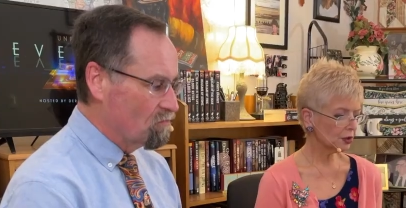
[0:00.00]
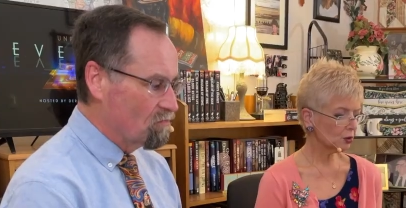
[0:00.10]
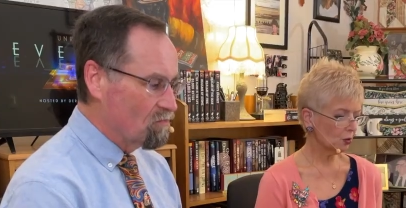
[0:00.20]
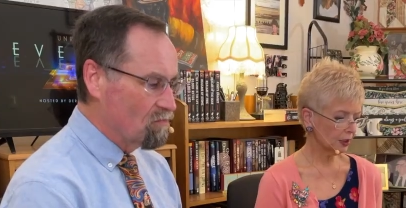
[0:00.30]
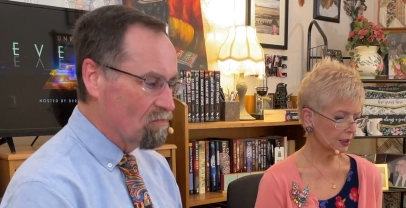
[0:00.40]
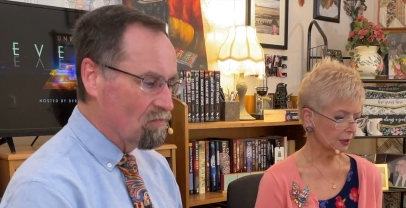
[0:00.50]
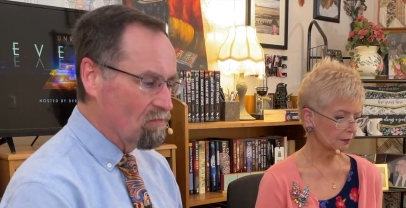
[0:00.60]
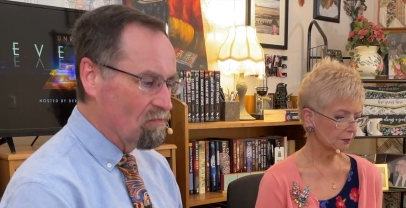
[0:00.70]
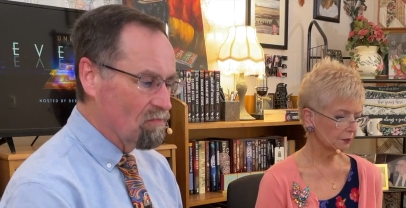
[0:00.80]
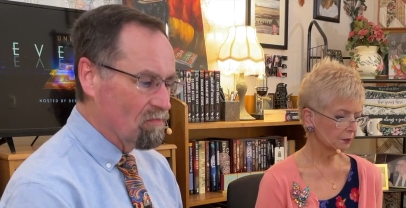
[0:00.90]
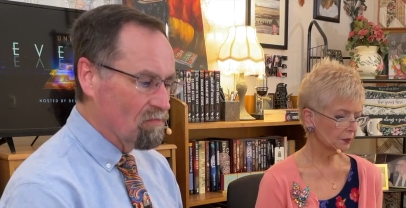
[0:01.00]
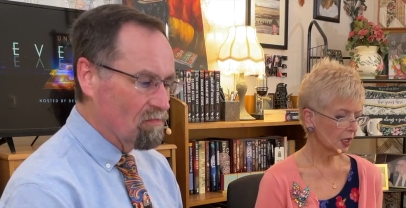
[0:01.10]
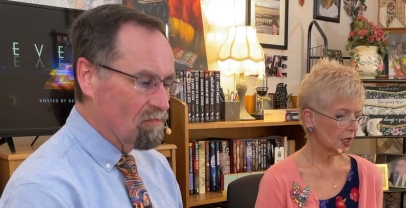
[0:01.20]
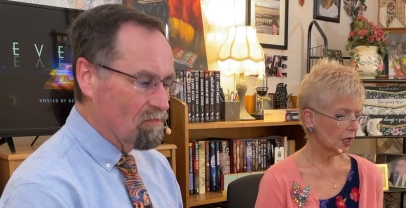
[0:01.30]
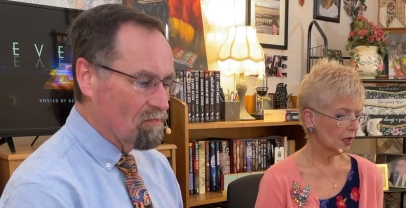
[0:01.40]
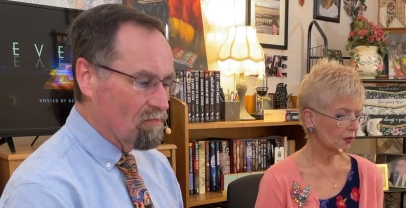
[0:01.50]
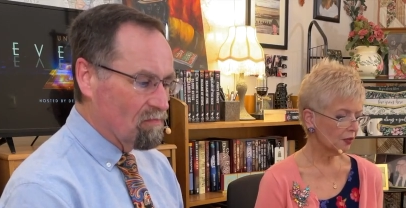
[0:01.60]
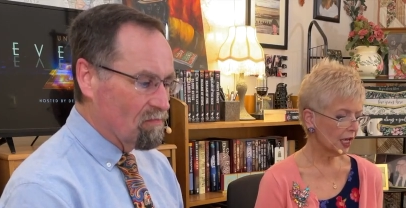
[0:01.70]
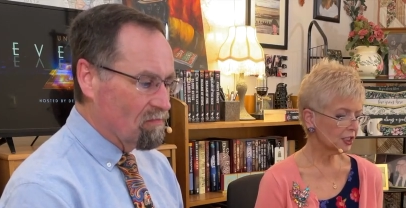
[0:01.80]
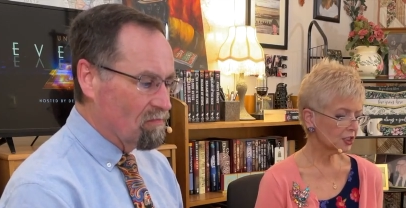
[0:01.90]
Speaker 1: 20
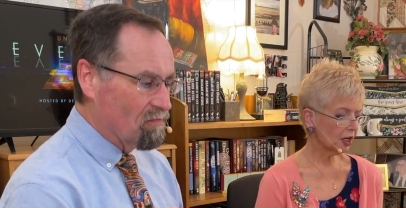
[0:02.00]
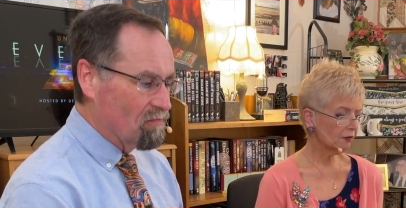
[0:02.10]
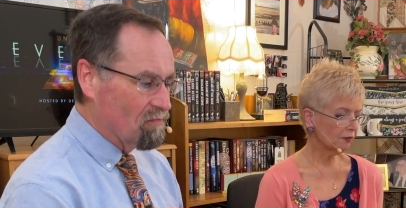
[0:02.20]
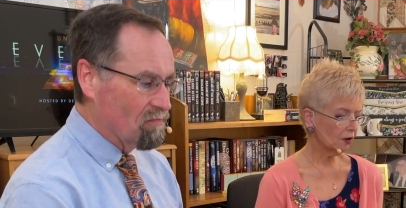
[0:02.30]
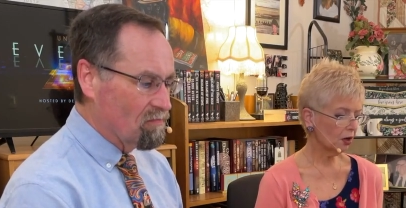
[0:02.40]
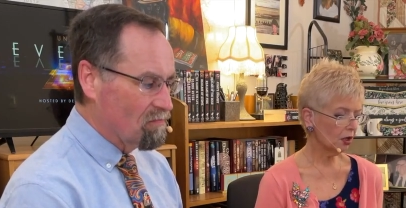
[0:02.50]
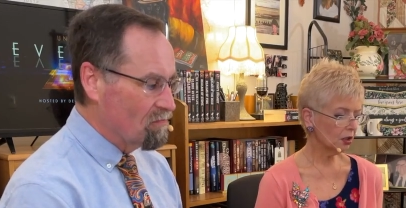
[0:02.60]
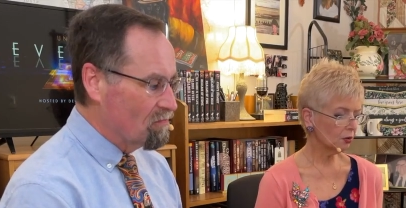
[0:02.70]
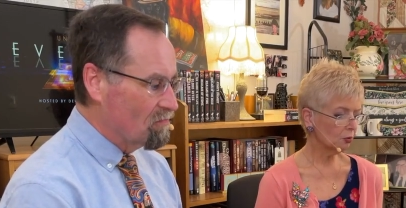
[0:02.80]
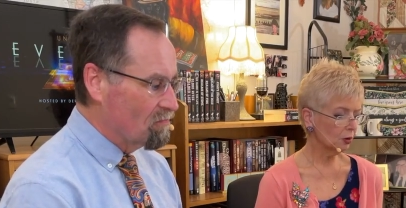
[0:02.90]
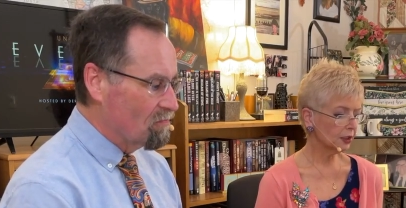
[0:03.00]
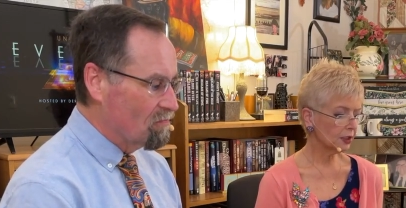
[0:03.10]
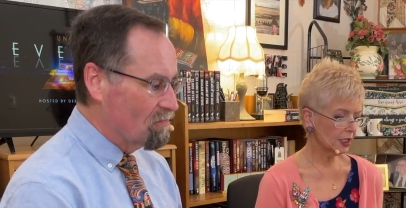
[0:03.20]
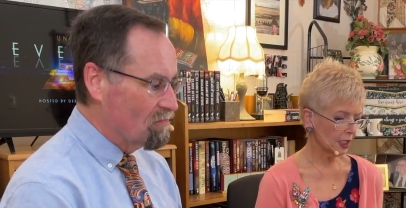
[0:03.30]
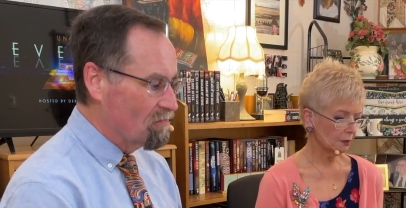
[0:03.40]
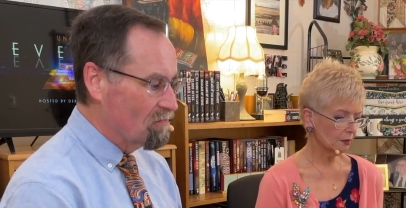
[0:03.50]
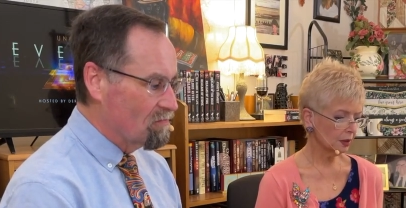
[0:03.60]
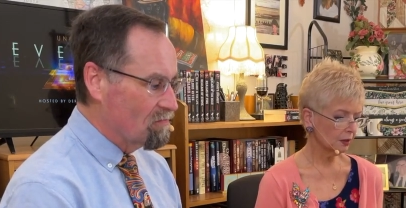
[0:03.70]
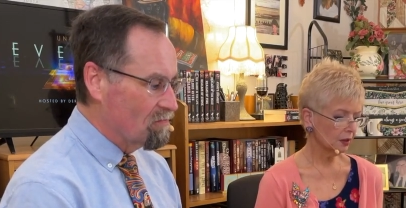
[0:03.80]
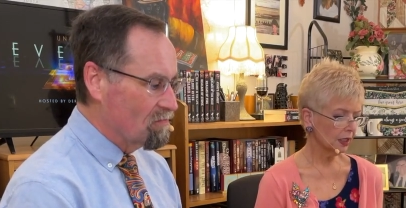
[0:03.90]
They shall fall with him
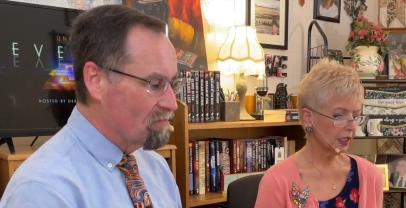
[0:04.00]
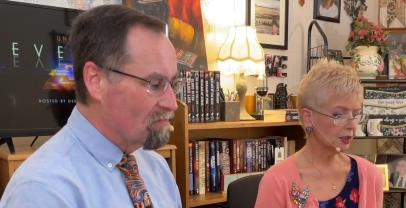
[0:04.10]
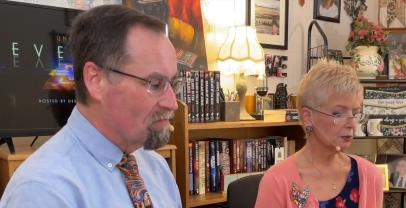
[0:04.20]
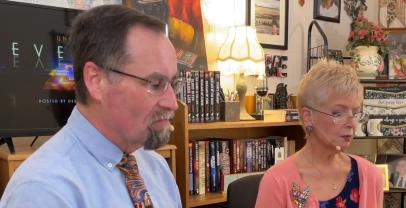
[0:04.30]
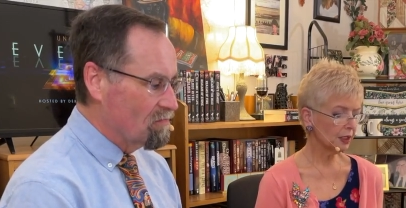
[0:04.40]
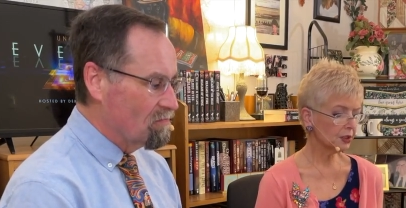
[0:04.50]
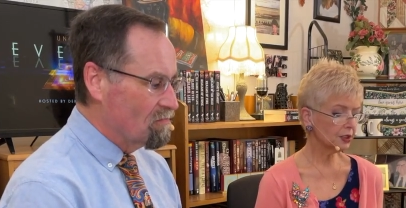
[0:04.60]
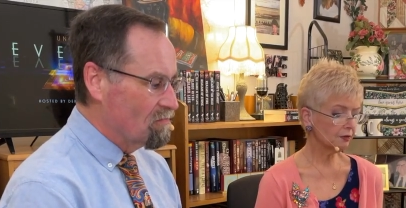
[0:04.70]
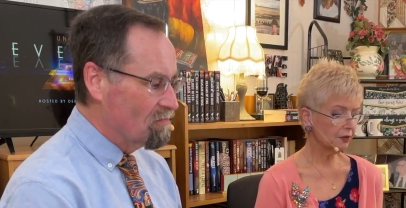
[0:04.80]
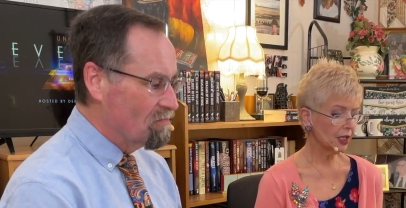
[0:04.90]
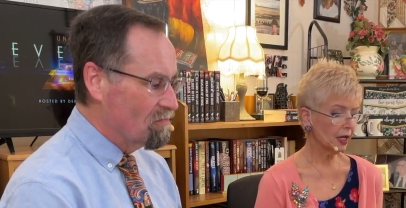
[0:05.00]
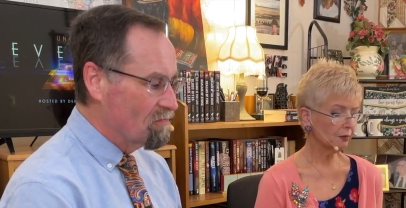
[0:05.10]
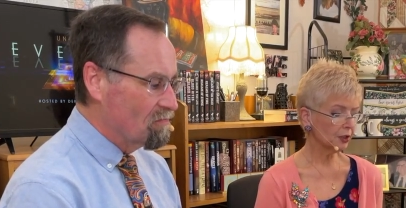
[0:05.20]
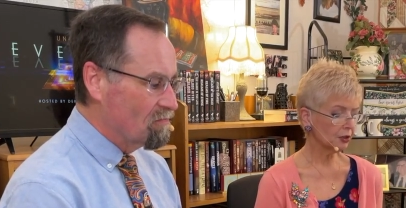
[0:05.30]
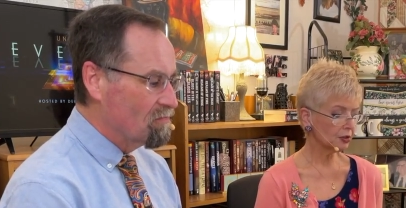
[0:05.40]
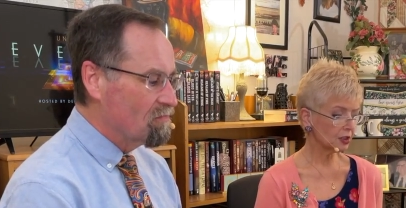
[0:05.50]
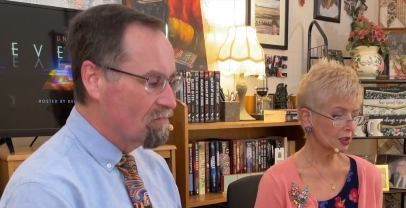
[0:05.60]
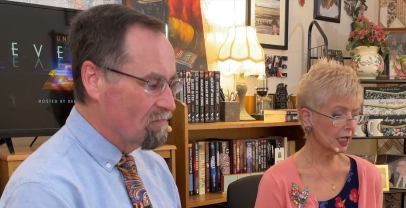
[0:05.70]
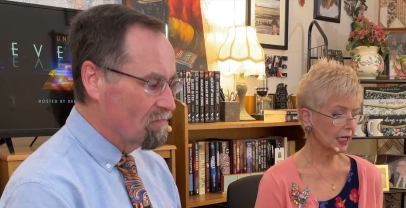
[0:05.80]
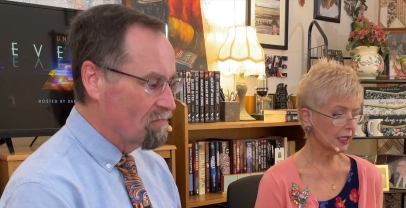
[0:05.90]
in the midst of them that are
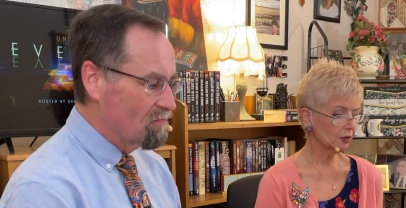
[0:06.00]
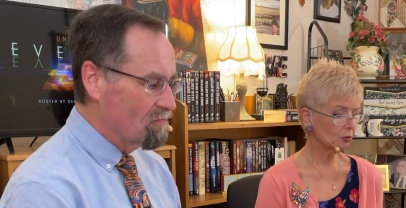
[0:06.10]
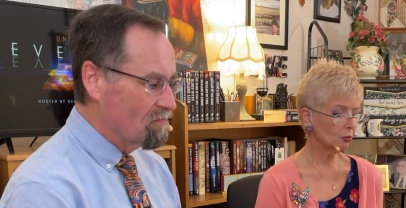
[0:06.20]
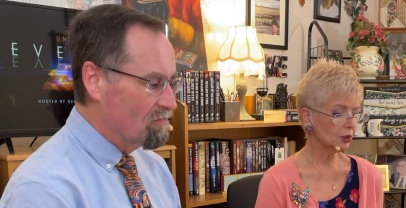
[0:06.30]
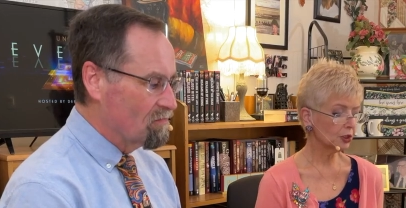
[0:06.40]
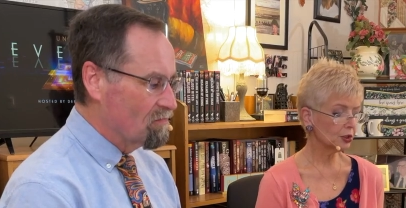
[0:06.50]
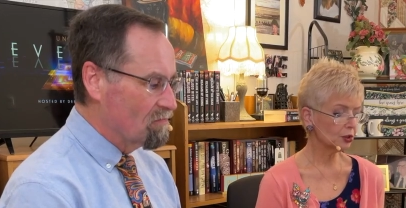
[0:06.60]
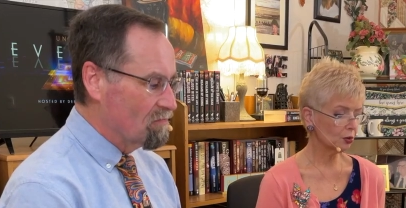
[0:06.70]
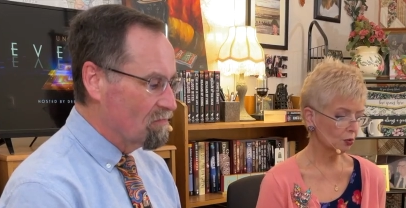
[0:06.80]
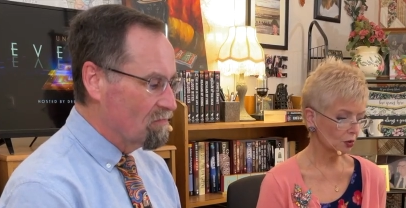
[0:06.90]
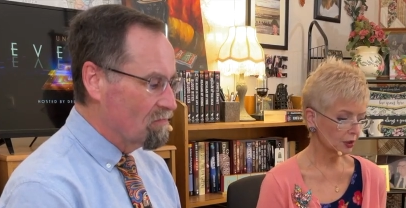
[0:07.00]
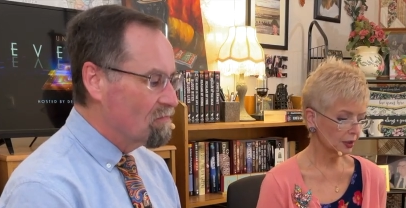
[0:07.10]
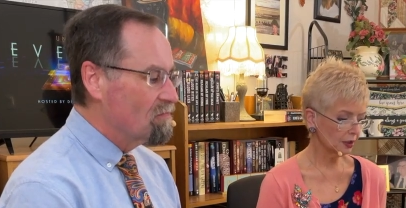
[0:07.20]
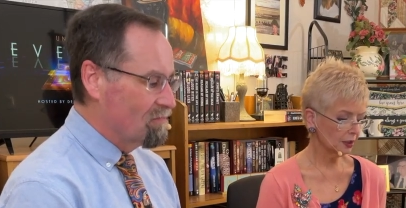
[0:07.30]
slain with the sword,